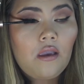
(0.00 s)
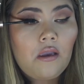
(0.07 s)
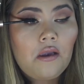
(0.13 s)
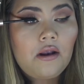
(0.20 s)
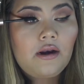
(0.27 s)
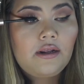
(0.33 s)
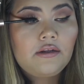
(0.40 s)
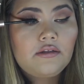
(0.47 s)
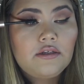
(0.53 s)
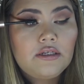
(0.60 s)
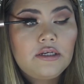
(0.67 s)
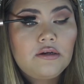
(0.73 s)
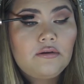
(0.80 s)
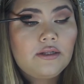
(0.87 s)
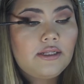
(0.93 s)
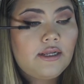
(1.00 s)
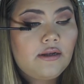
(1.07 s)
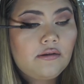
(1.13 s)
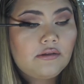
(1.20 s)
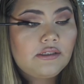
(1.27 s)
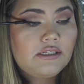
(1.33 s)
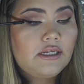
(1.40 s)
I like to go on the
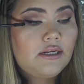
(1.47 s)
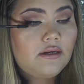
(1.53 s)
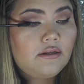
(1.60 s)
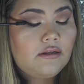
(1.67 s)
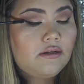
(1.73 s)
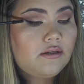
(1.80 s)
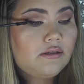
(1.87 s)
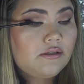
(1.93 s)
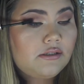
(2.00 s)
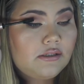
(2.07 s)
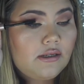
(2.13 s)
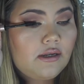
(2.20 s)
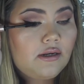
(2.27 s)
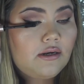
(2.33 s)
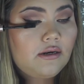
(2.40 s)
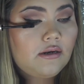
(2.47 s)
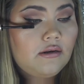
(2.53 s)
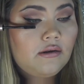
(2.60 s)
outside and the inside